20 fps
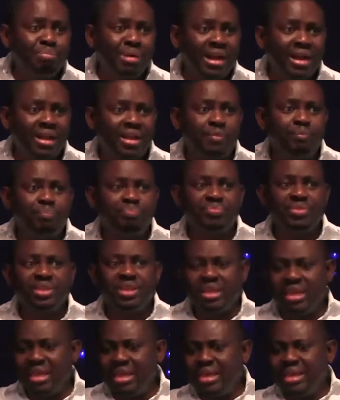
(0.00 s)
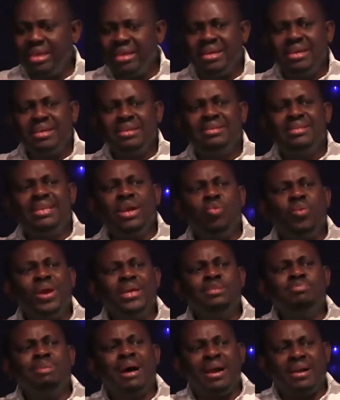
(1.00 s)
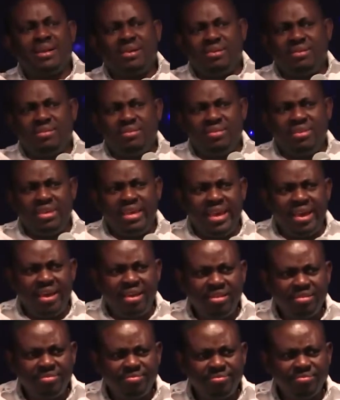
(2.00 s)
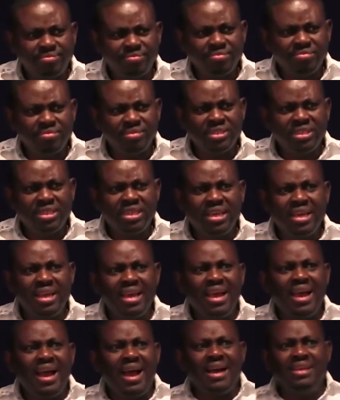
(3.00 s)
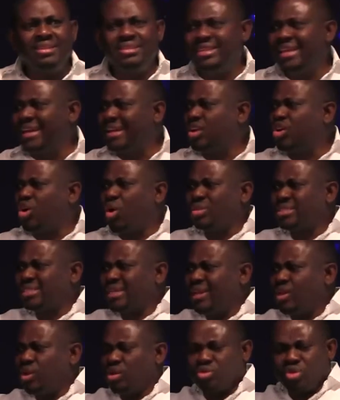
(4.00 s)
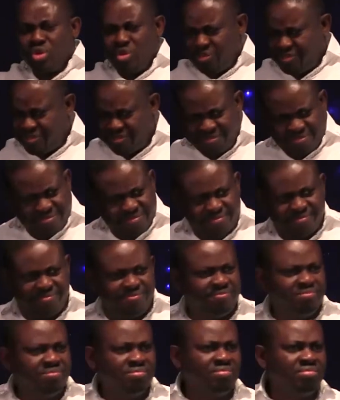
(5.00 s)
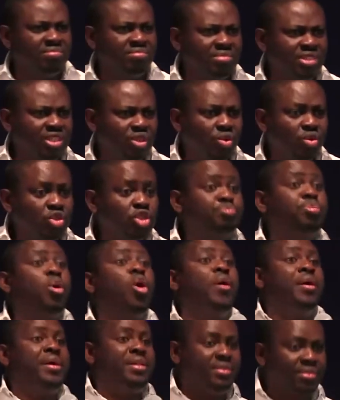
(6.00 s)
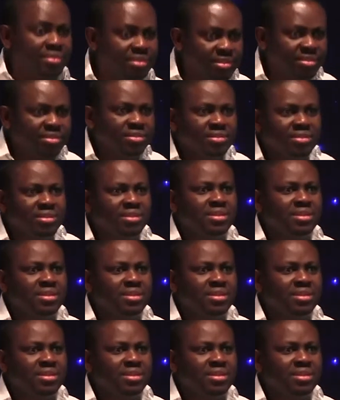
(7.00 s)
back, they went back, yeah? And they got a lot of, you know, spoils.